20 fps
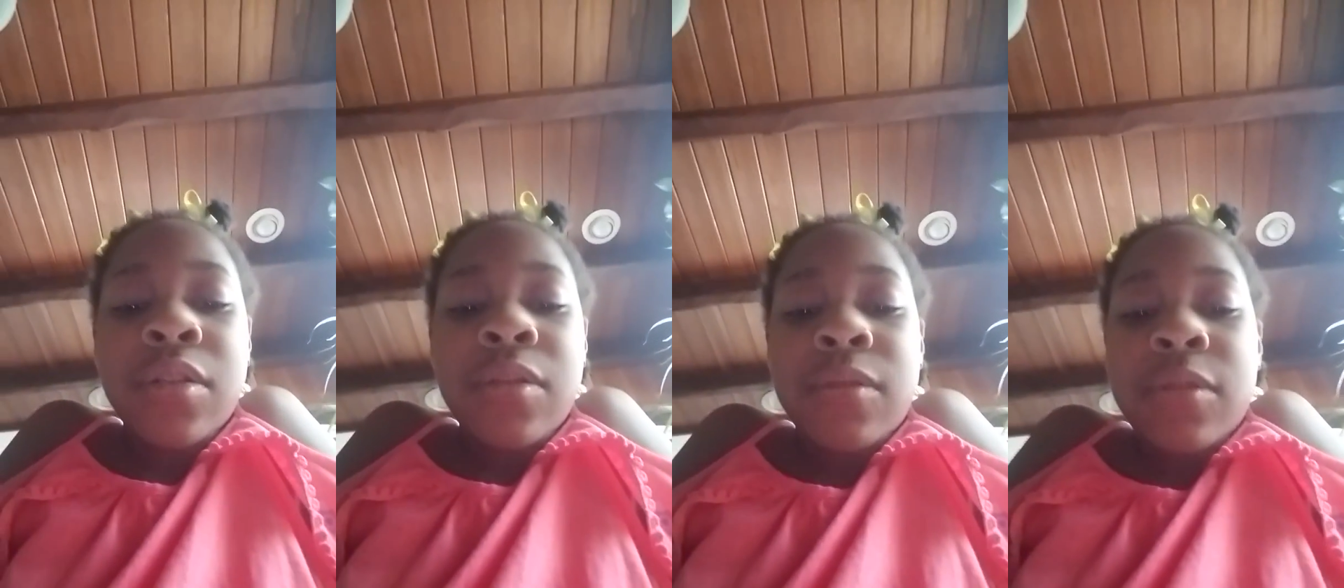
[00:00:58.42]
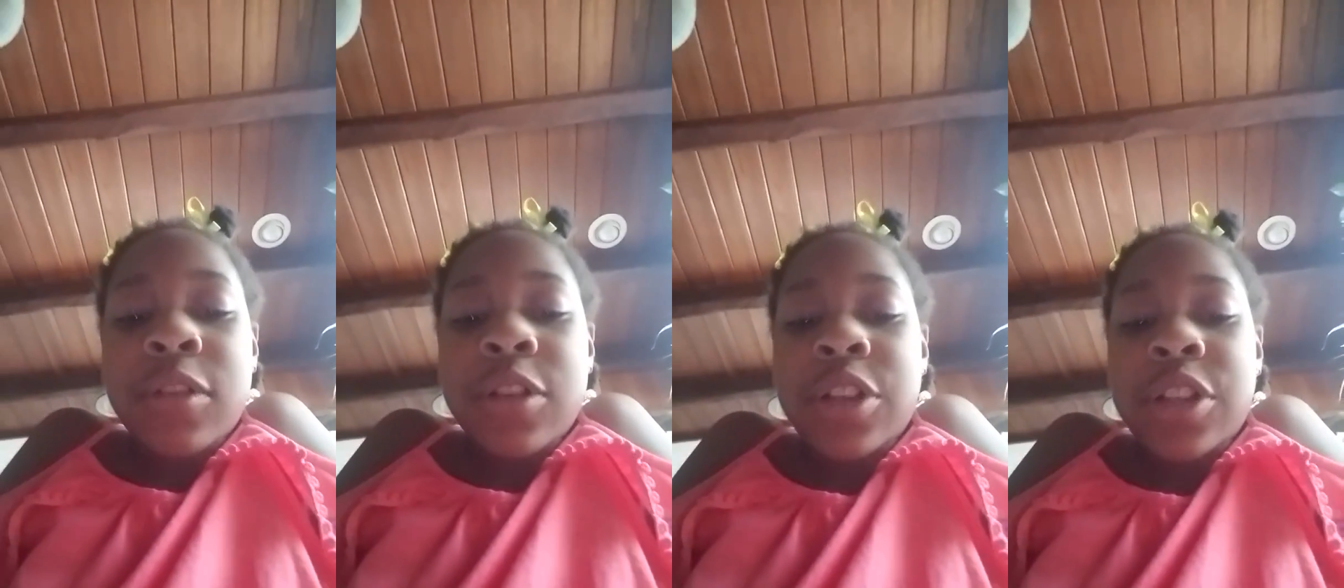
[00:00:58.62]

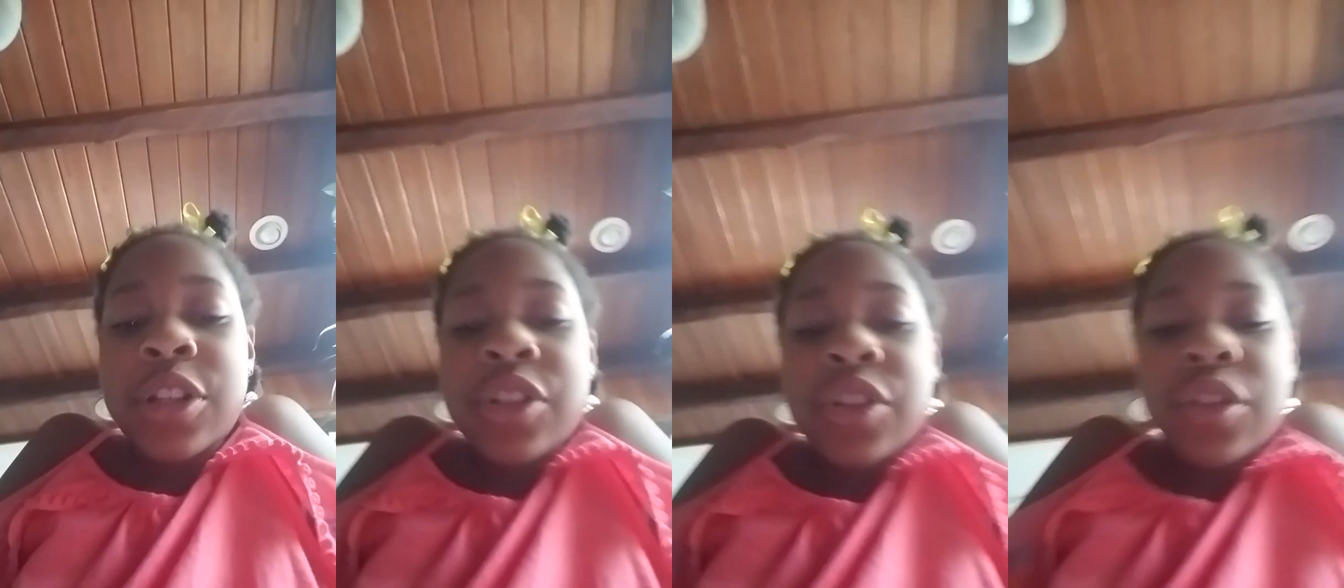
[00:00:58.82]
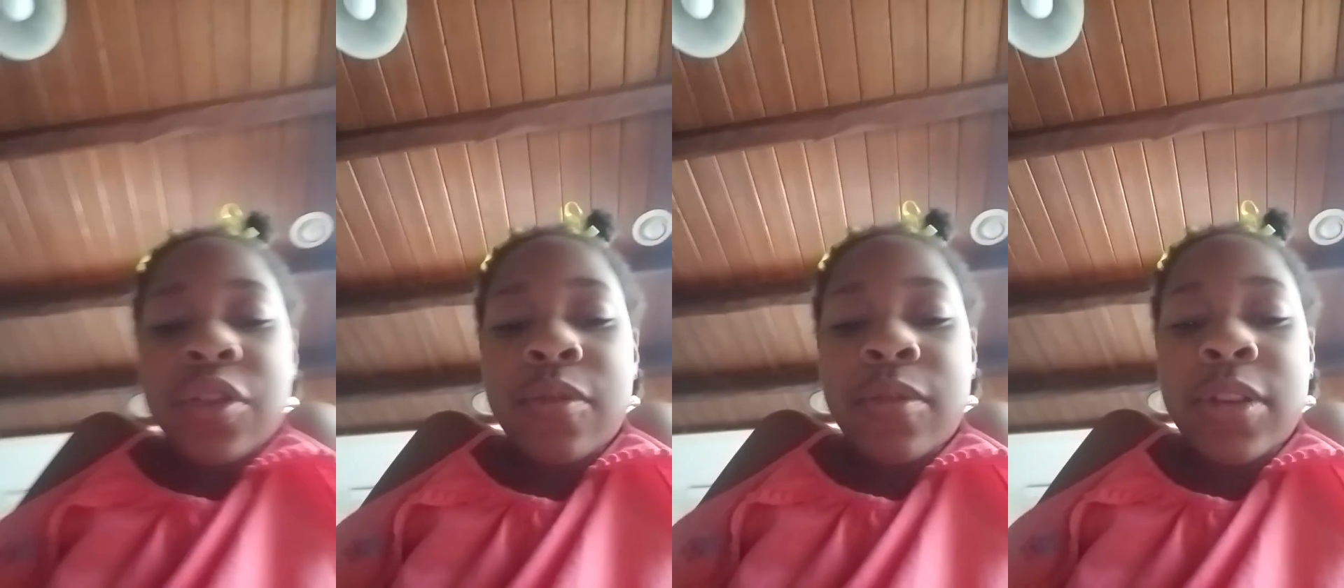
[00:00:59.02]
we're
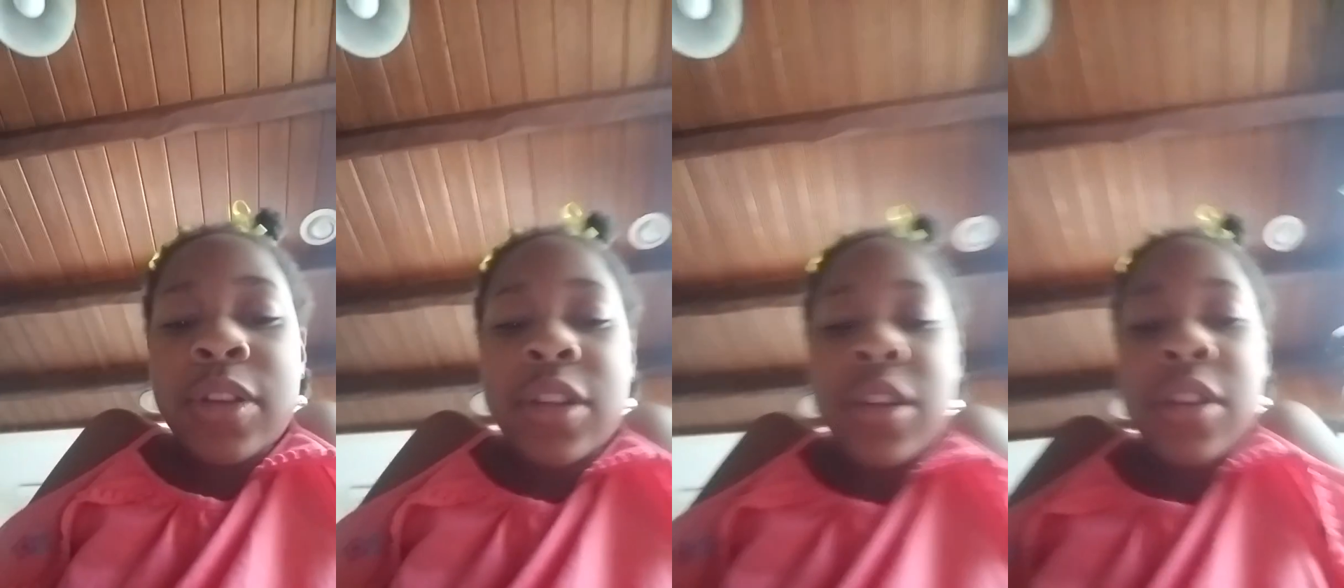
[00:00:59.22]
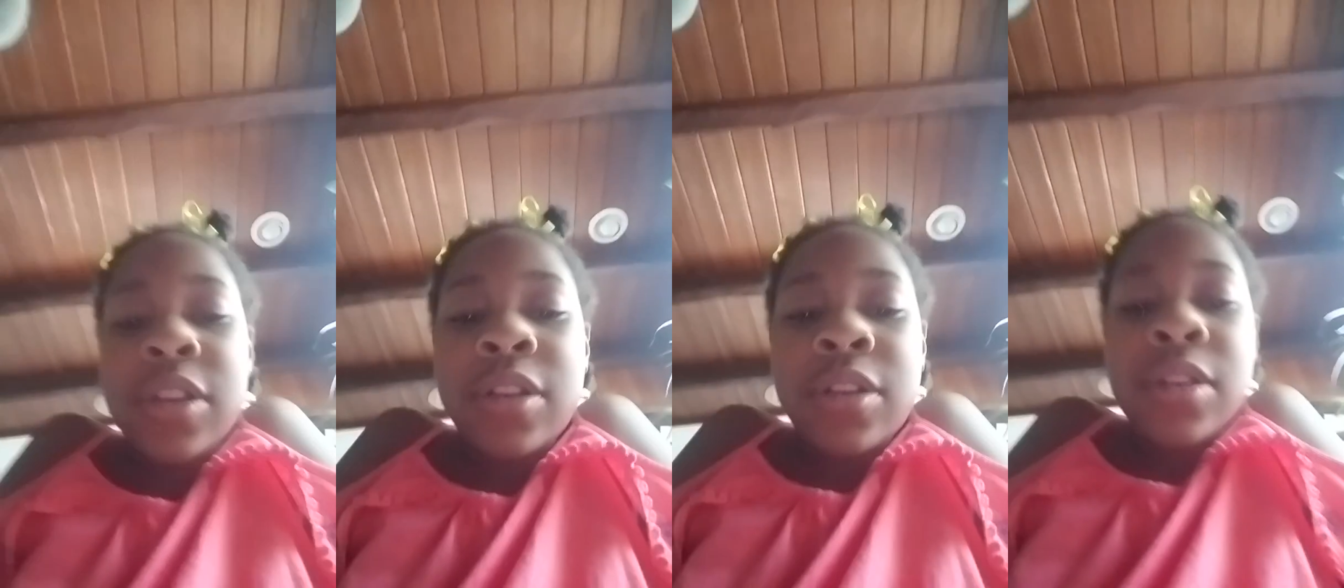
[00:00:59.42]
just going
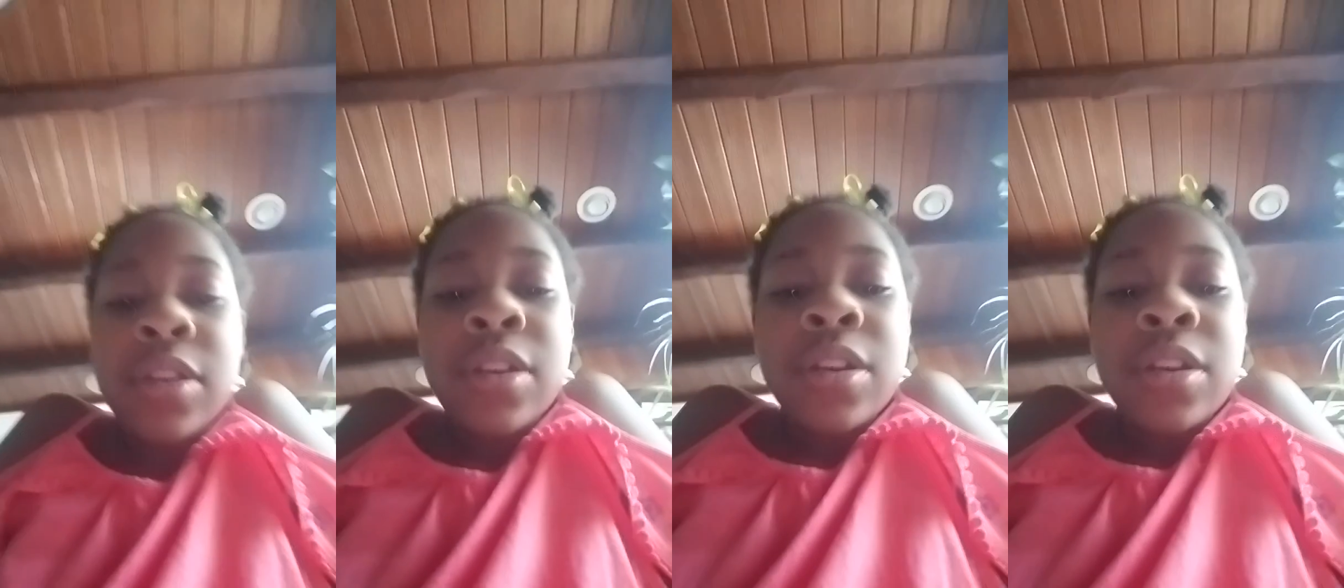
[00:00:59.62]
to,